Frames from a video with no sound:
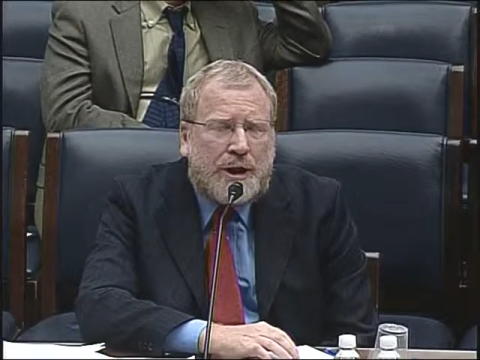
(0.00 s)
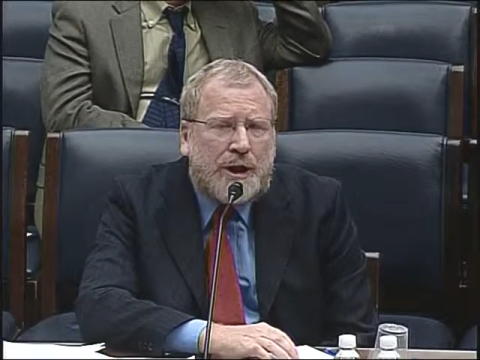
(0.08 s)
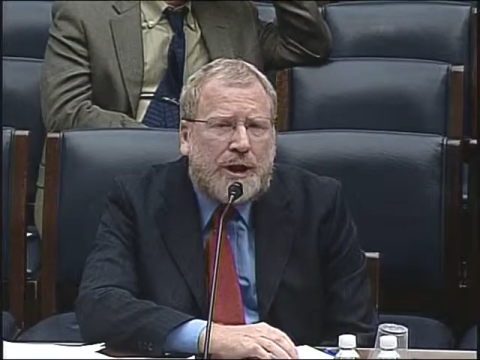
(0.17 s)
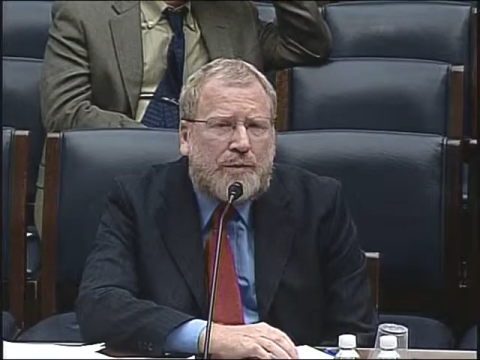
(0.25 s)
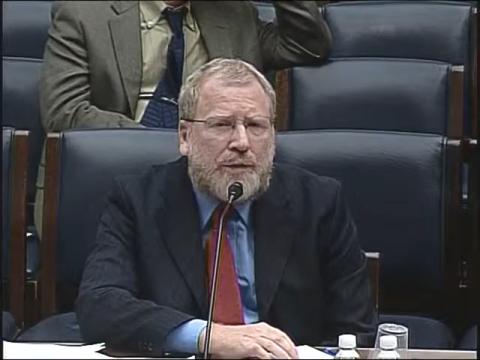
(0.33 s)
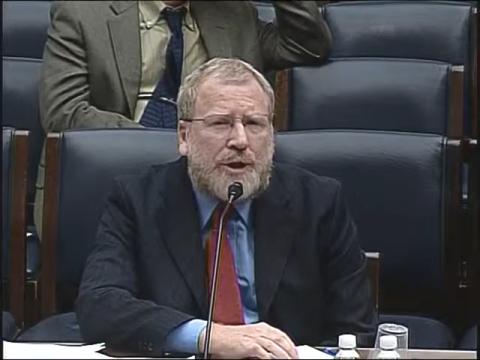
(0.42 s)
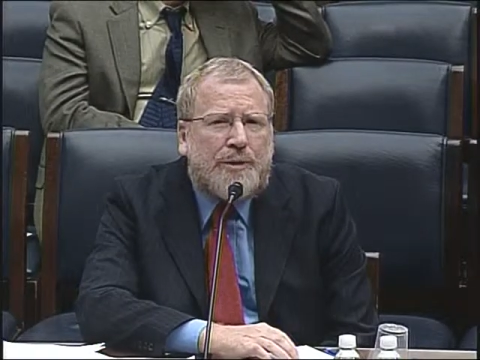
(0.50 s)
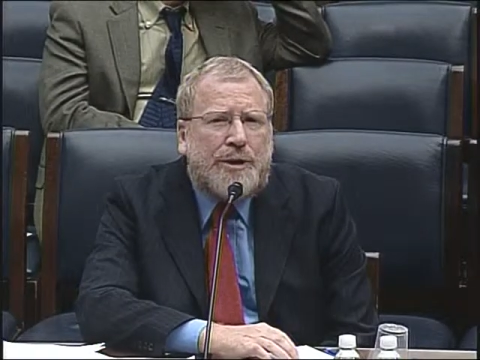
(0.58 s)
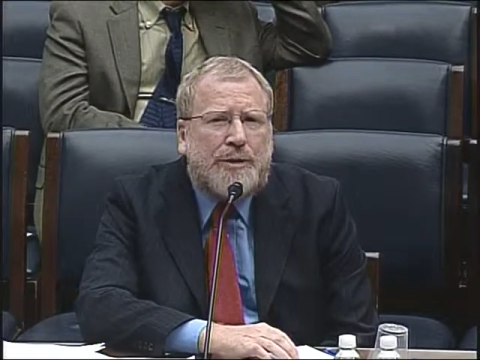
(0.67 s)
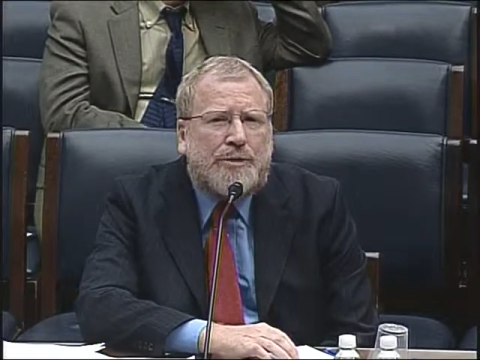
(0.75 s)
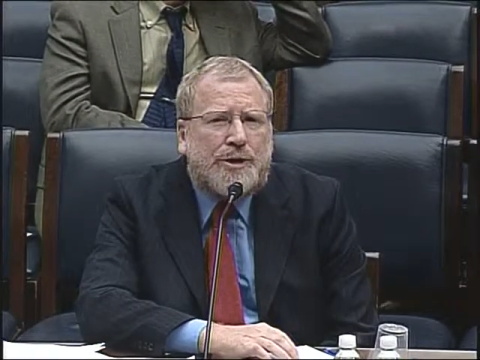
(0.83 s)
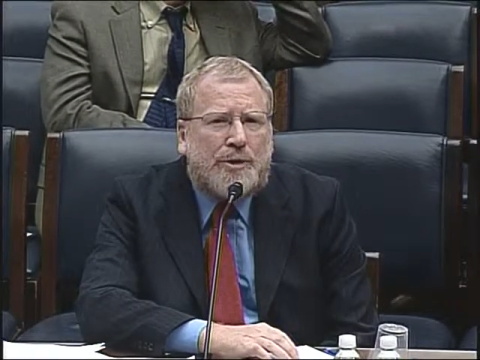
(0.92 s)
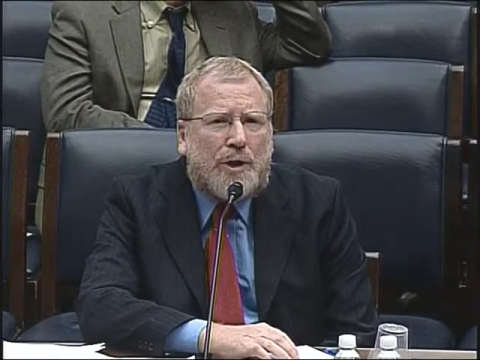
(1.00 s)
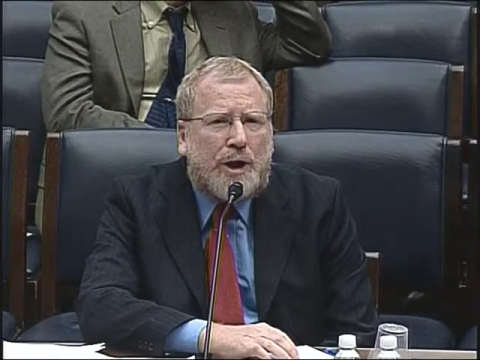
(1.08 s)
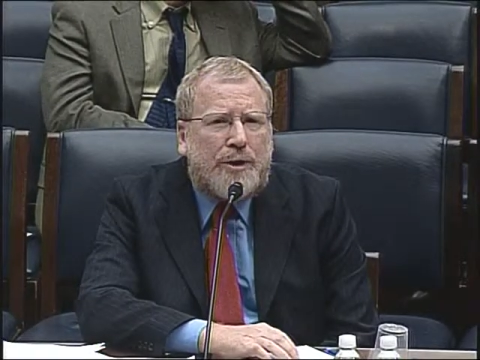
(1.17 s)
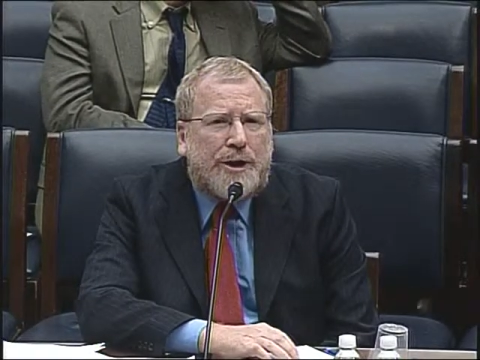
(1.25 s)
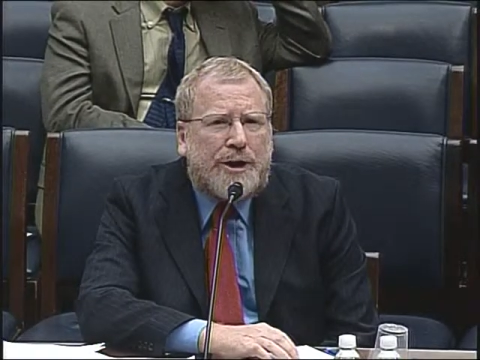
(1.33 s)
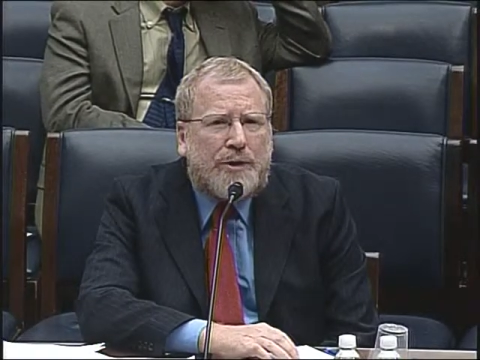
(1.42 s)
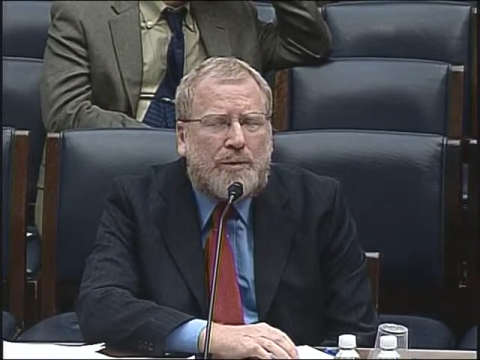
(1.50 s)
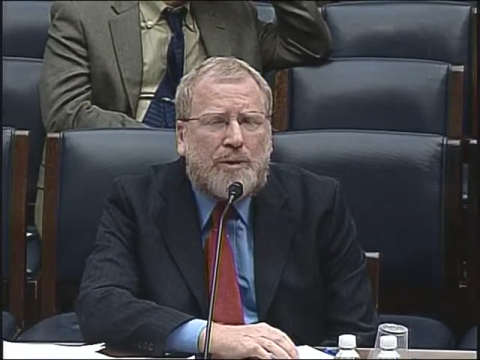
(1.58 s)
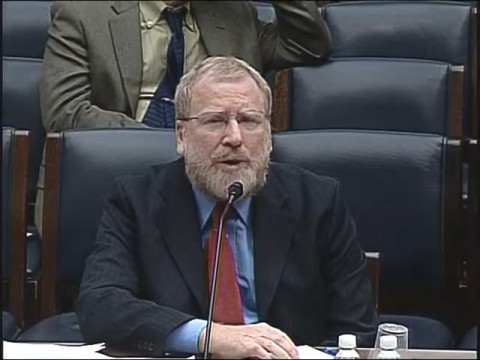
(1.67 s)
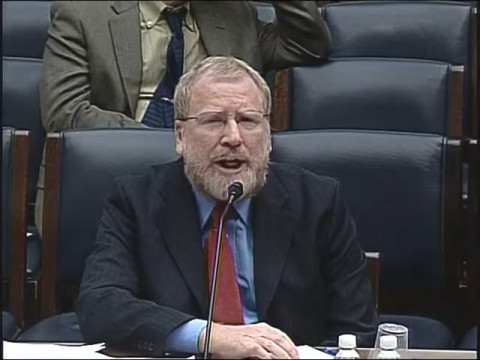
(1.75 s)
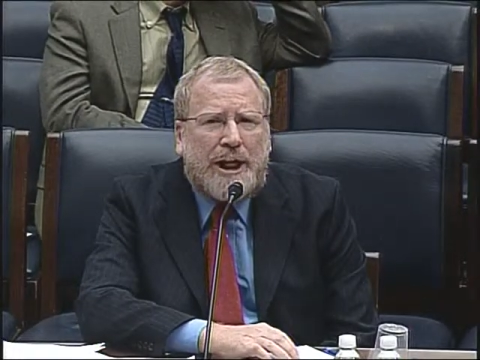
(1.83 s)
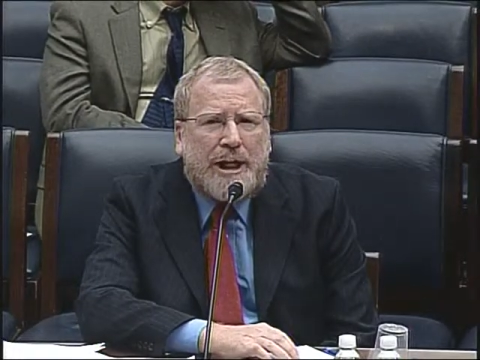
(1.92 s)
agree with him strongly that what
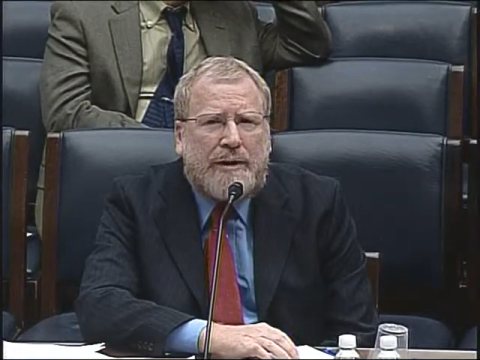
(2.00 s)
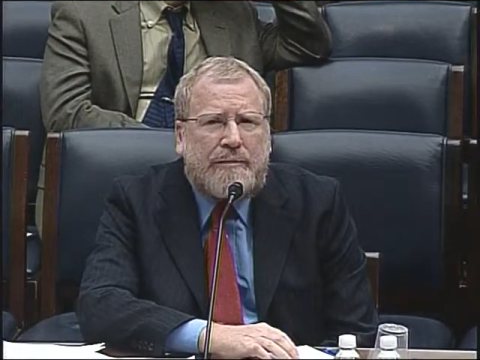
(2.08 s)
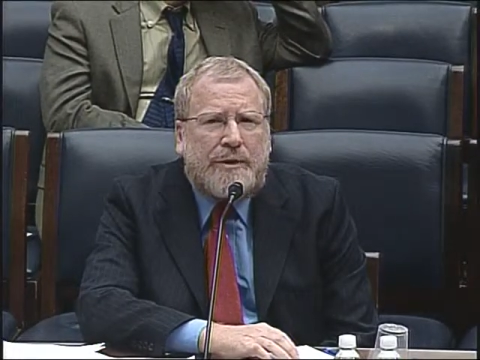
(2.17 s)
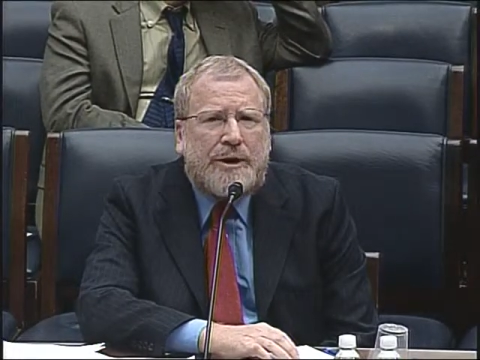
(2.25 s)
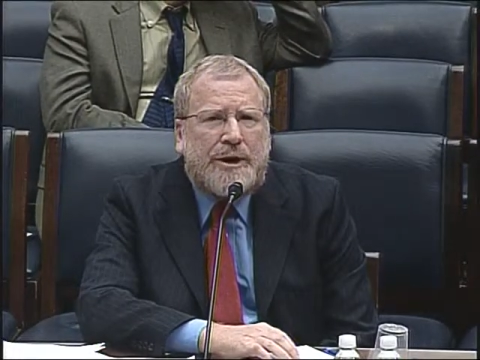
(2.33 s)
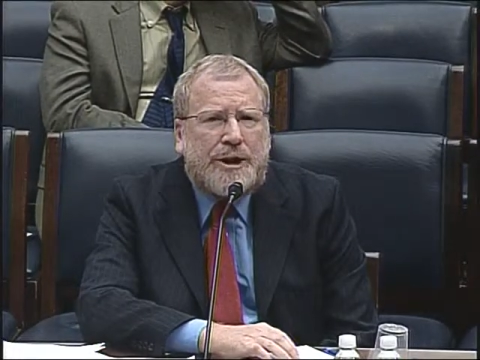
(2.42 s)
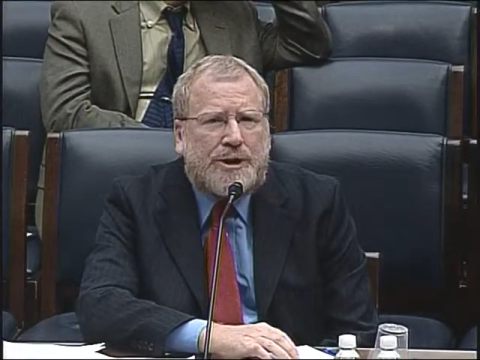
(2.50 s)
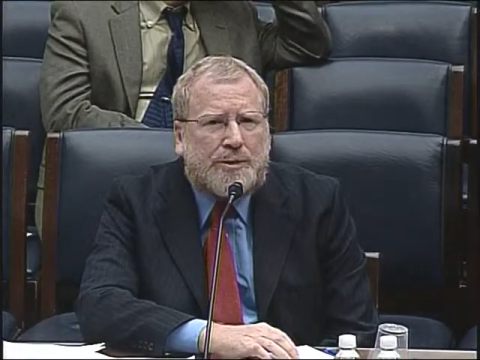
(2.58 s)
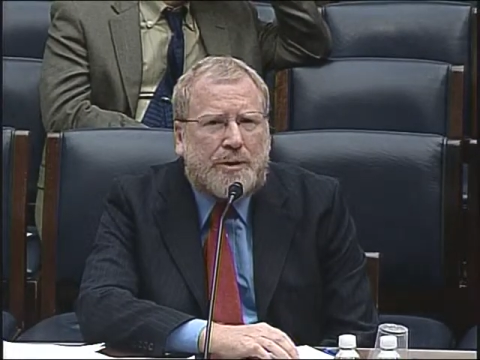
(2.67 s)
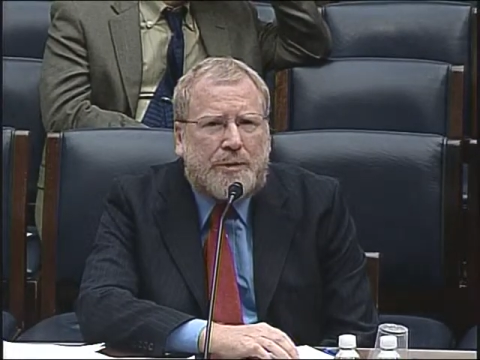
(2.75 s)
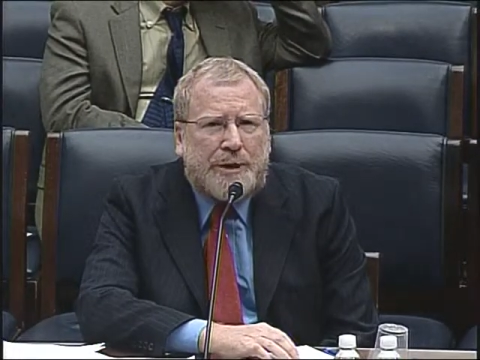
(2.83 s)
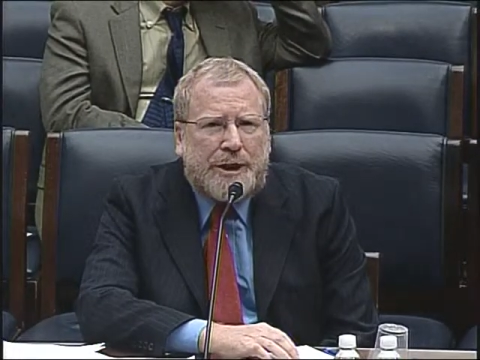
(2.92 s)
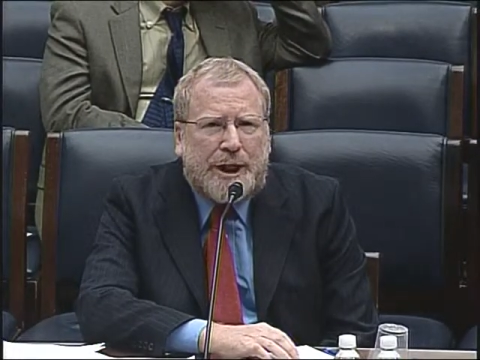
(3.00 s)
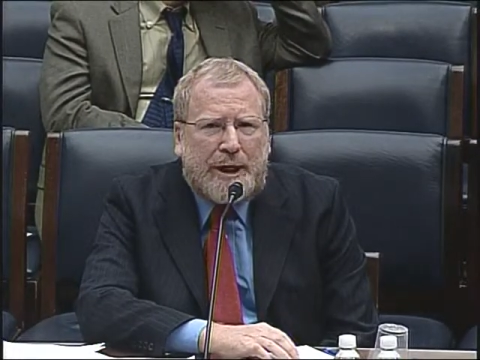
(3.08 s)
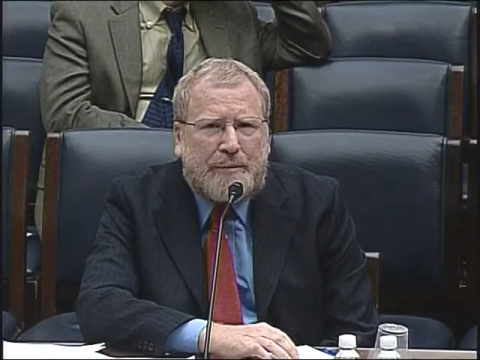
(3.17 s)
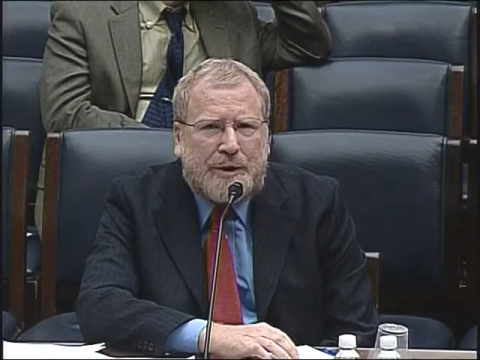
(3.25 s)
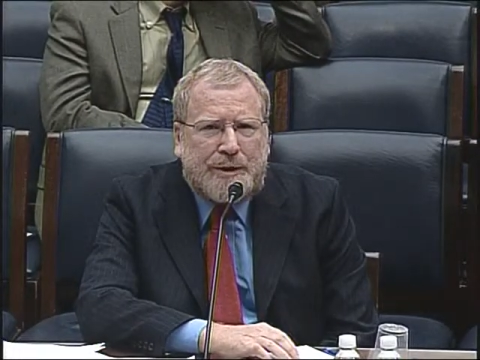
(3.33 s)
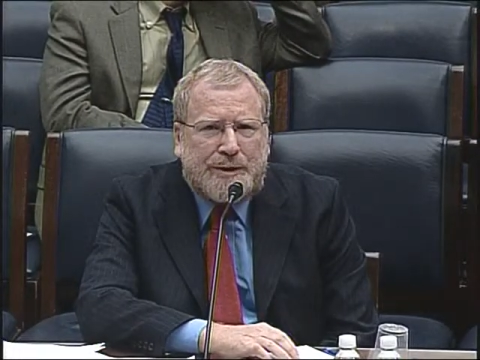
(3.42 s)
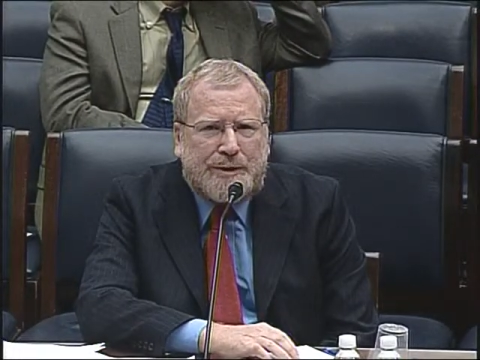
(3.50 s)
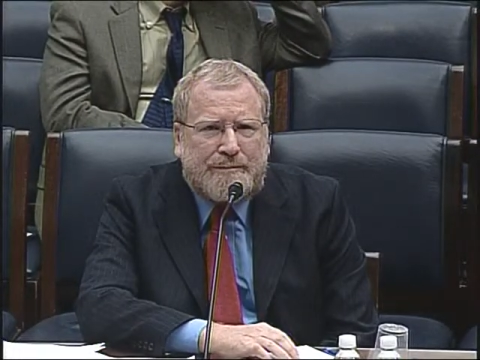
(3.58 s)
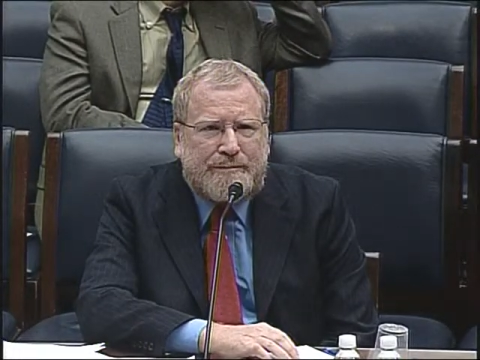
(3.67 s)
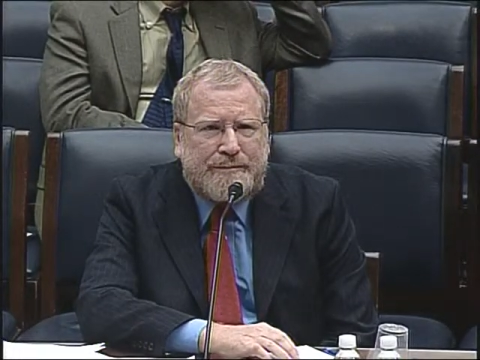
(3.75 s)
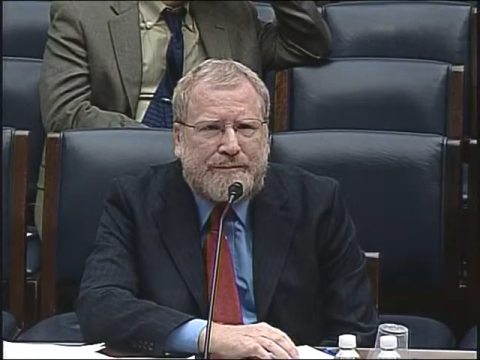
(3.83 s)
we have is crony capitalism.